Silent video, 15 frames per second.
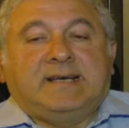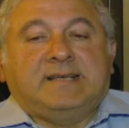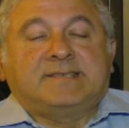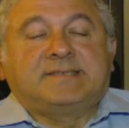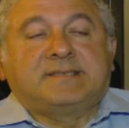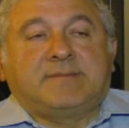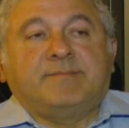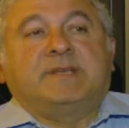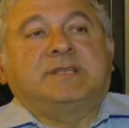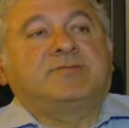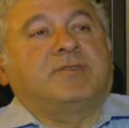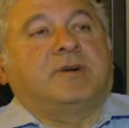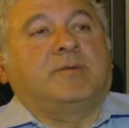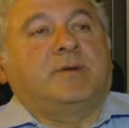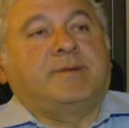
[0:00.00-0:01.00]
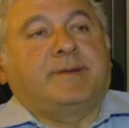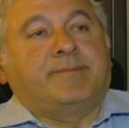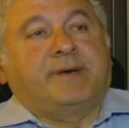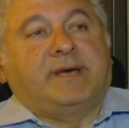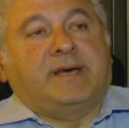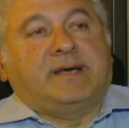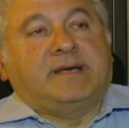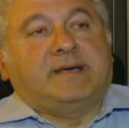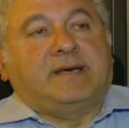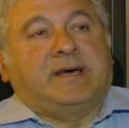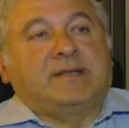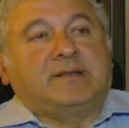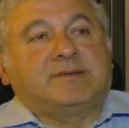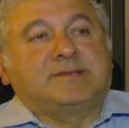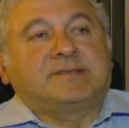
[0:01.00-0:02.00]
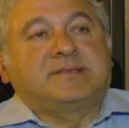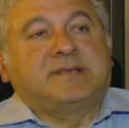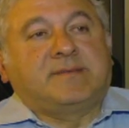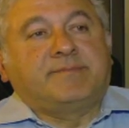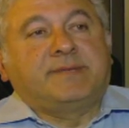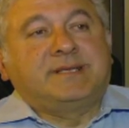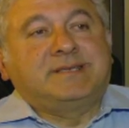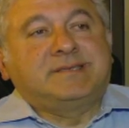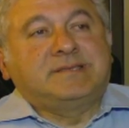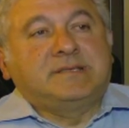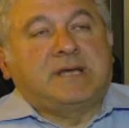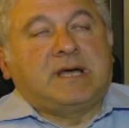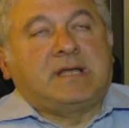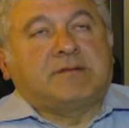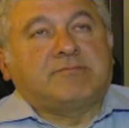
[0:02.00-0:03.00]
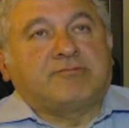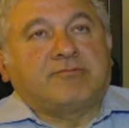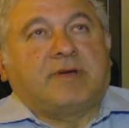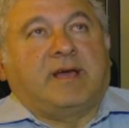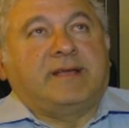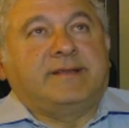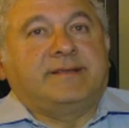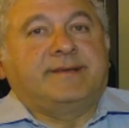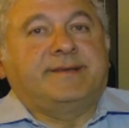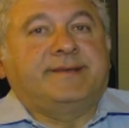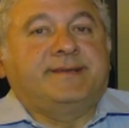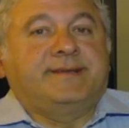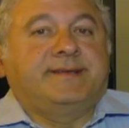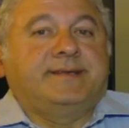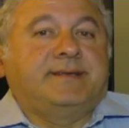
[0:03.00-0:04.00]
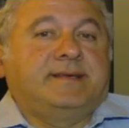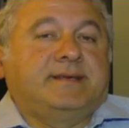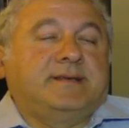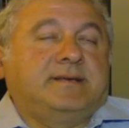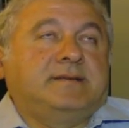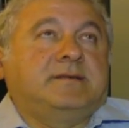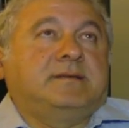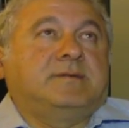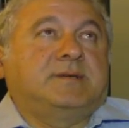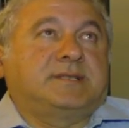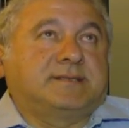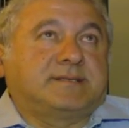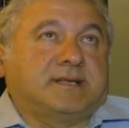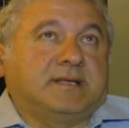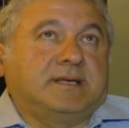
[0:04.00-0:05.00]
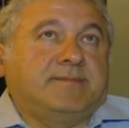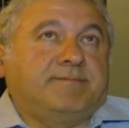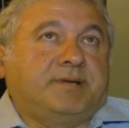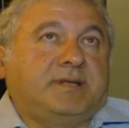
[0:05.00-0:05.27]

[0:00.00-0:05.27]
something's wrong with my back. I don't know, something's not right. Went to sleep,